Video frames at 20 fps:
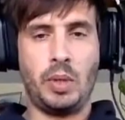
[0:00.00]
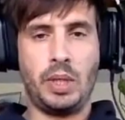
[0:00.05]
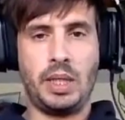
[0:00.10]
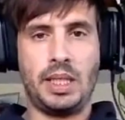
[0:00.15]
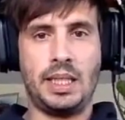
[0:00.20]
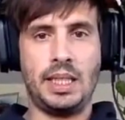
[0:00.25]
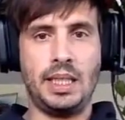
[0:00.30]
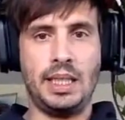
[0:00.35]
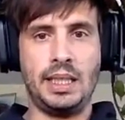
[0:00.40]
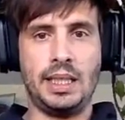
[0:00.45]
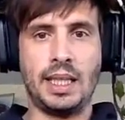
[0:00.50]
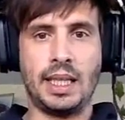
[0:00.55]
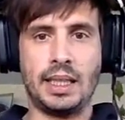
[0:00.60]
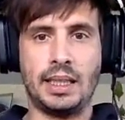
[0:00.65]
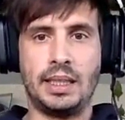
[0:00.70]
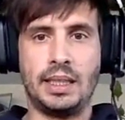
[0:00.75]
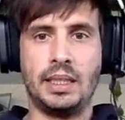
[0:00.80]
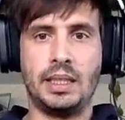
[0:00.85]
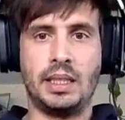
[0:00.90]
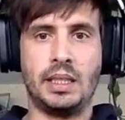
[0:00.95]
see
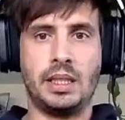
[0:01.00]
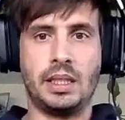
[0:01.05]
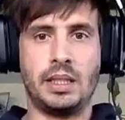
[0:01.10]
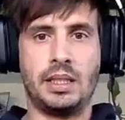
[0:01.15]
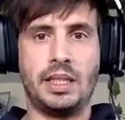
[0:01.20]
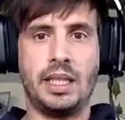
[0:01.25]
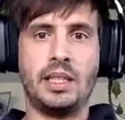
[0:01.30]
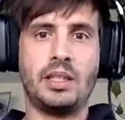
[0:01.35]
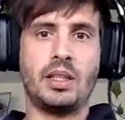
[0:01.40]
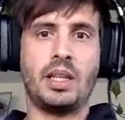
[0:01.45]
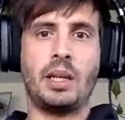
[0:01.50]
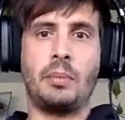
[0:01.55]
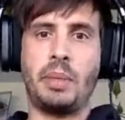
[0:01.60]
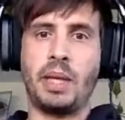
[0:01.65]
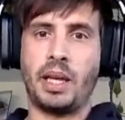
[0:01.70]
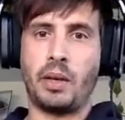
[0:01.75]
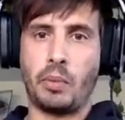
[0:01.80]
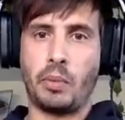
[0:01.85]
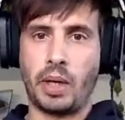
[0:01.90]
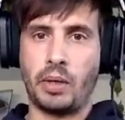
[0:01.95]
that this is a JSON
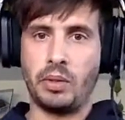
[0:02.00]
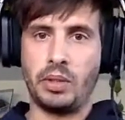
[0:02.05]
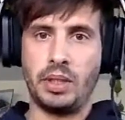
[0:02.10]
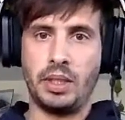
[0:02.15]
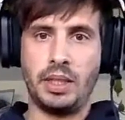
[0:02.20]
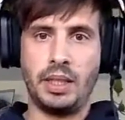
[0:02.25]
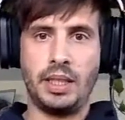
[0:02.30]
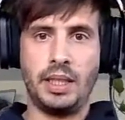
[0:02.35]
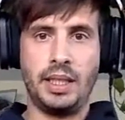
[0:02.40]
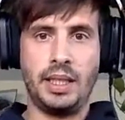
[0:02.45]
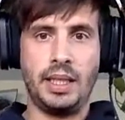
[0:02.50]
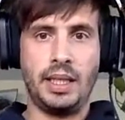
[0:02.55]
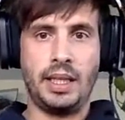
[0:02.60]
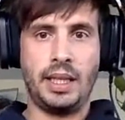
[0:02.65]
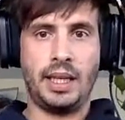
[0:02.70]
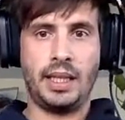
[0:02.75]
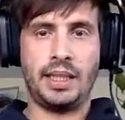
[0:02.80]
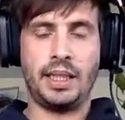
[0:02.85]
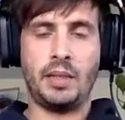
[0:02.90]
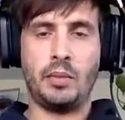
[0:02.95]
API route,
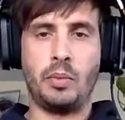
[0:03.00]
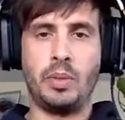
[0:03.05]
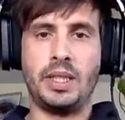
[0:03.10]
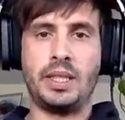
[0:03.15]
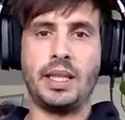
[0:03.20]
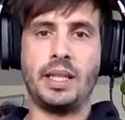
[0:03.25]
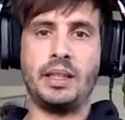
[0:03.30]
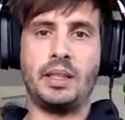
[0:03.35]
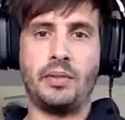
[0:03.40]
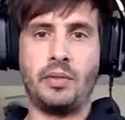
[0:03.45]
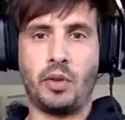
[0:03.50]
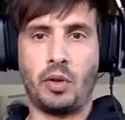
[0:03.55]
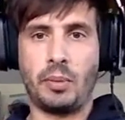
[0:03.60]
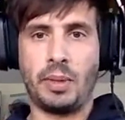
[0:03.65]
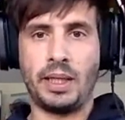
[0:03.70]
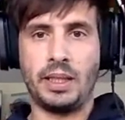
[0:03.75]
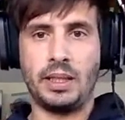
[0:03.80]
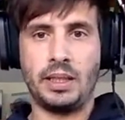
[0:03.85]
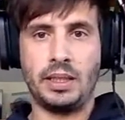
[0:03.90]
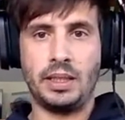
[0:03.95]
and then we set the
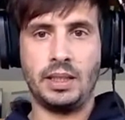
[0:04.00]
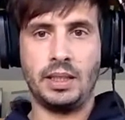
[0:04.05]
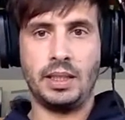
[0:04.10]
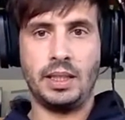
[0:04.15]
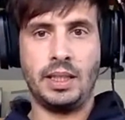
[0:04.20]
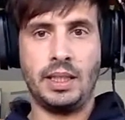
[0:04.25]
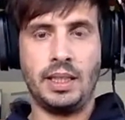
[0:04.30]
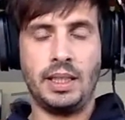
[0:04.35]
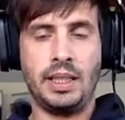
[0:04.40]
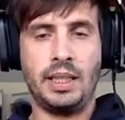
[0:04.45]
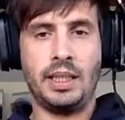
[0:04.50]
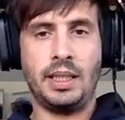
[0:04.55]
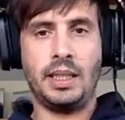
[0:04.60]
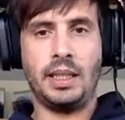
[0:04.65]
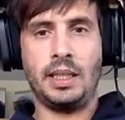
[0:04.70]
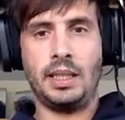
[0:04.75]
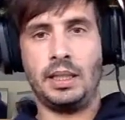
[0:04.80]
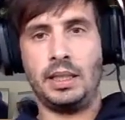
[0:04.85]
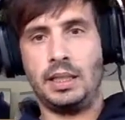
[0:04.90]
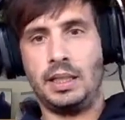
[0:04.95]
format.
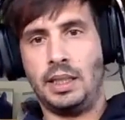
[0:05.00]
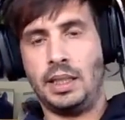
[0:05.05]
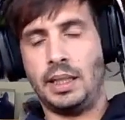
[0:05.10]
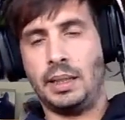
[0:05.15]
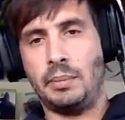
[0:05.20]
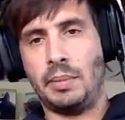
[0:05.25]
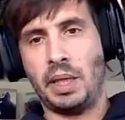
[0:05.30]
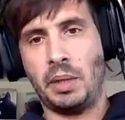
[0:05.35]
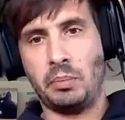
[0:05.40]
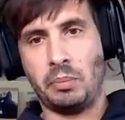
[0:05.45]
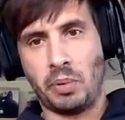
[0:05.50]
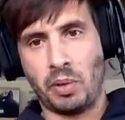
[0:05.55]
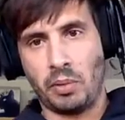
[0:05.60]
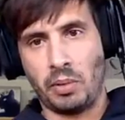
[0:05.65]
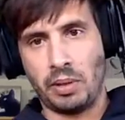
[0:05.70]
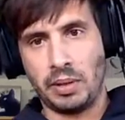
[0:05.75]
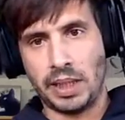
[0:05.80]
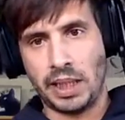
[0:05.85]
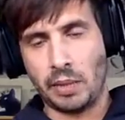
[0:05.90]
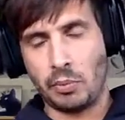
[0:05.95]
The main
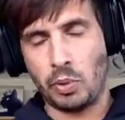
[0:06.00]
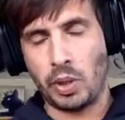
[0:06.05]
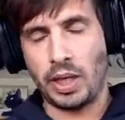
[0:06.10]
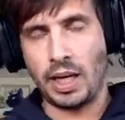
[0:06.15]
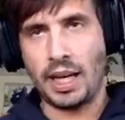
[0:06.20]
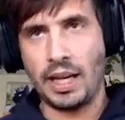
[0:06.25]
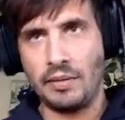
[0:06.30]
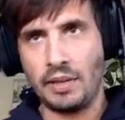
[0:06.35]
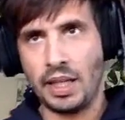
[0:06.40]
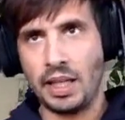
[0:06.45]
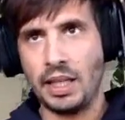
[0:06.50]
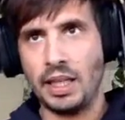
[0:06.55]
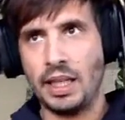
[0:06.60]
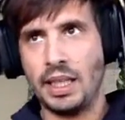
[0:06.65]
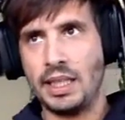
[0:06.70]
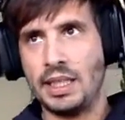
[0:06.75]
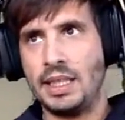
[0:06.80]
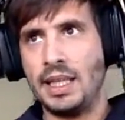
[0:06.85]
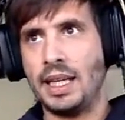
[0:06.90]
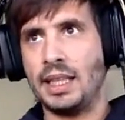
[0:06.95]
problem that we're
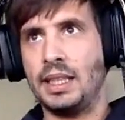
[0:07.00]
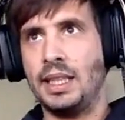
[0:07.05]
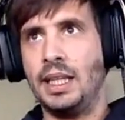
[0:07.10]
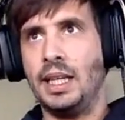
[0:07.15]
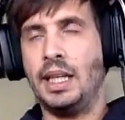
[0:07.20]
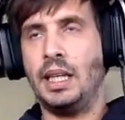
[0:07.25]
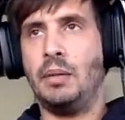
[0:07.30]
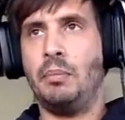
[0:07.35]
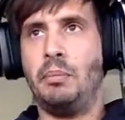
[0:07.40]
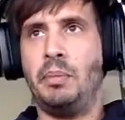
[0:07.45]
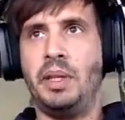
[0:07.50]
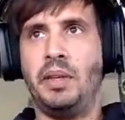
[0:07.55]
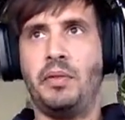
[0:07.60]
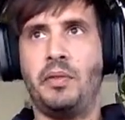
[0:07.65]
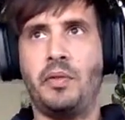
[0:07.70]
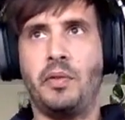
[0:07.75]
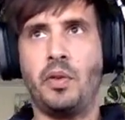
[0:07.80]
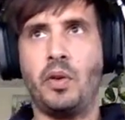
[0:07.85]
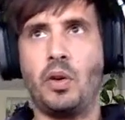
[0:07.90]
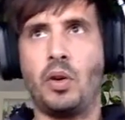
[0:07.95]
having is that
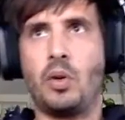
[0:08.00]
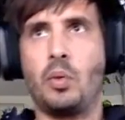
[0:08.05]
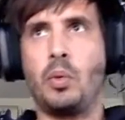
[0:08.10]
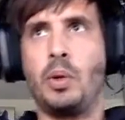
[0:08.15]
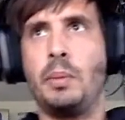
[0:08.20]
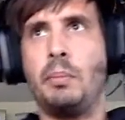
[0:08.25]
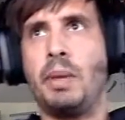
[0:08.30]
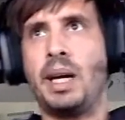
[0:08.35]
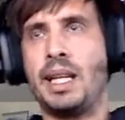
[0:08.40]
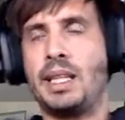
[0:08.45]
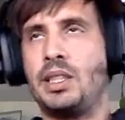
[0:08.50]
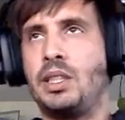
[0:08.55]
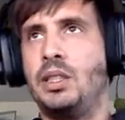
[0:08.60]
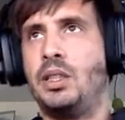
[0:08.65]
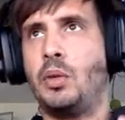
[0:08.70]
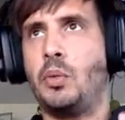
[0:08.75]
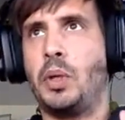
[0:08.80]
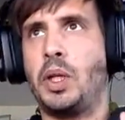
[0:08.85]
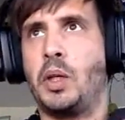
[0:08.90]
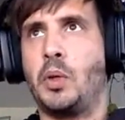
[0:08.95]
before we match
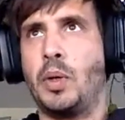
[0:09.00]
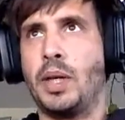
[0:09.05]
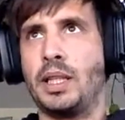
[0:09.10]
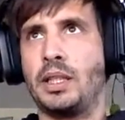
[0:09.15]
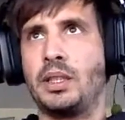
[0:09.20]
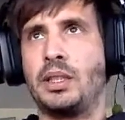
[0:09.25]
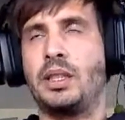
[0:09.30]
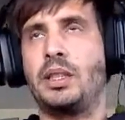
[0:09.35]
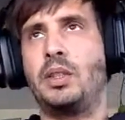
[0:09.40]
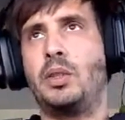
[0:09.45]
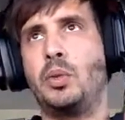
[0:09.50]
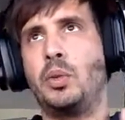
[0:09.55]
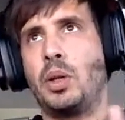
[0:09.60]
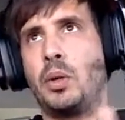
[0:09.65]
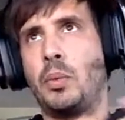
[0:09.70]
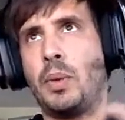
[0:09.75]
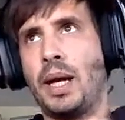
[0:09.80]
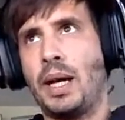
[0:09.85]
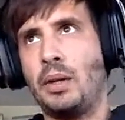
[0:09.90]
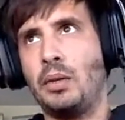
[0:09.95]
the request to a
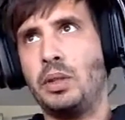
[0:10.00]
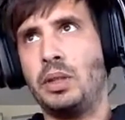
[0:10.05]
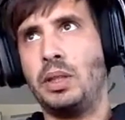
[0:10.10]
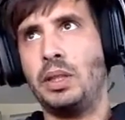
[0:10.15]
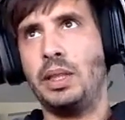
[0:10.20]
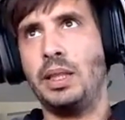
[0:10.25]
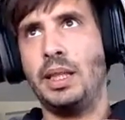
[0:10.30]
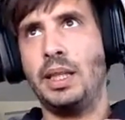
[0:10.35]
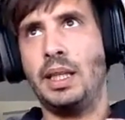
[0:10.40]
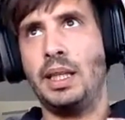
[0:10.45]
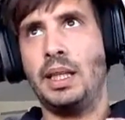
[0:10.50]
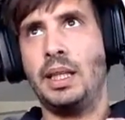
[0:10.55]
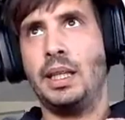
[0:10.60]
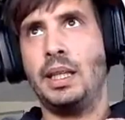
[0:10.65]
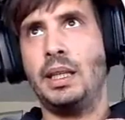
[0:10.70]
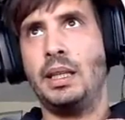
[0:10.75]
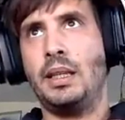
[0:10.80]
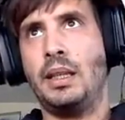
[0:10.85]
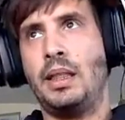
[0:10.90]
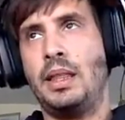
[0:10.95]
route,
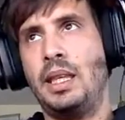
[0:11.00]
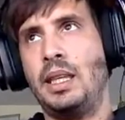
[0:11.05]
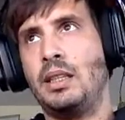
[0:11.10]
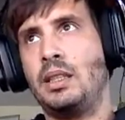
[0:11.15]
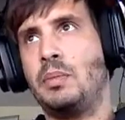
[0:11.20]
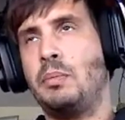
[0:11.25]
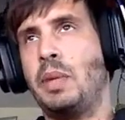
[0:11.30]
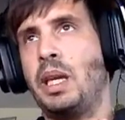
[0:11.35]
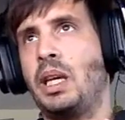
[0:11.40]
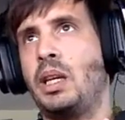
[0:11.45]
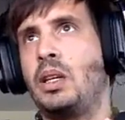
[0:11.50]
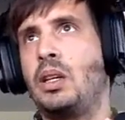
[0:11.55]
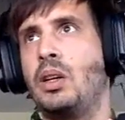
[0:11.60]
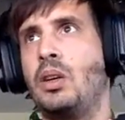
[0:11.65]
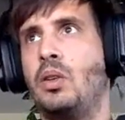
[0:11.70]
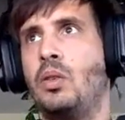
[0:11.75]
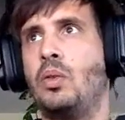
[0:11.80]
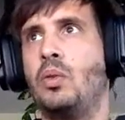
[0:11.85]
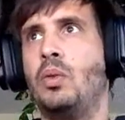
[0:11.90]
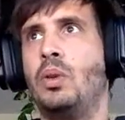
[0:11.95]
things may
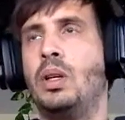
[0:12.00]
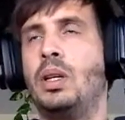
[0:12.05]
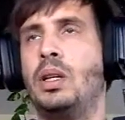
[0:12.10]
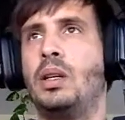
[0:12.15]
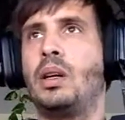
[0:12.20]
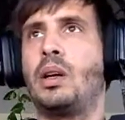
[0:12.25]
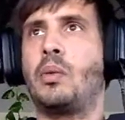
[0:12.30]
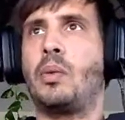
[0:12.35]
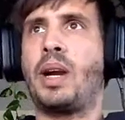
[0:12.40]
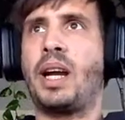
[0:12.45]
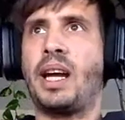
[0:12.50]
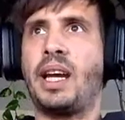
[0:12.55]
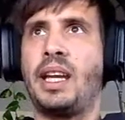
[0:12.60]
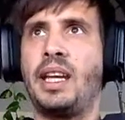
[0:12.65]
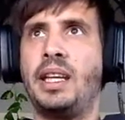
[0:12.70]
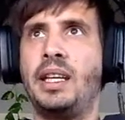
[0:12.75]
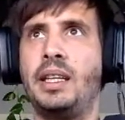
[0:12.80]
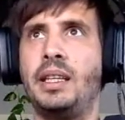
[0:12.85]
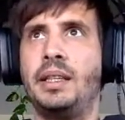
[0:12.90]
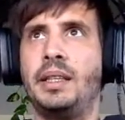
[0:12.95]
go
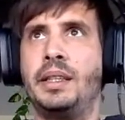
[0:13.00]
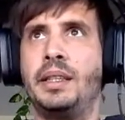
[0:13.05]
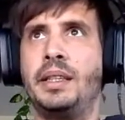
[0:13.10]
awry,